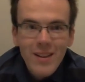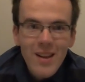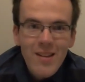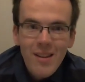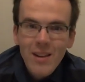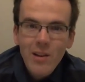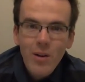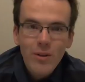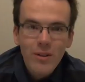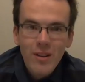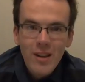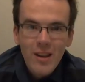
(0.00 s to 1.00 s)
these little
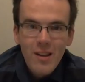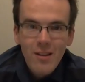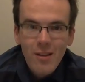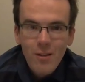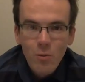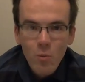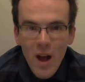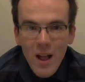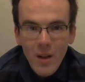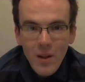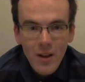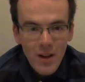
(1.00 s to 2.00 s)
oddities as
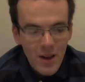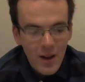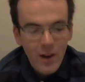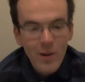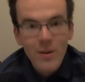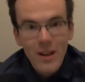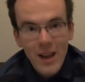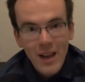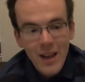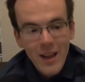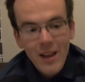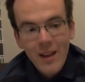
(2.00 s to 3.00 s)
well,
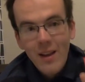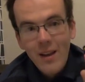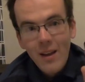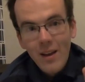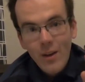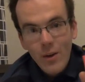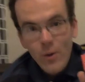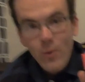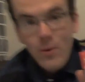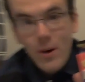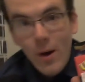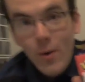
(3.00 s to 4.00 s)
including
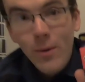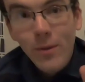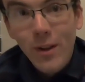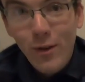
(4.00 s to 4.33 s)
Uno, the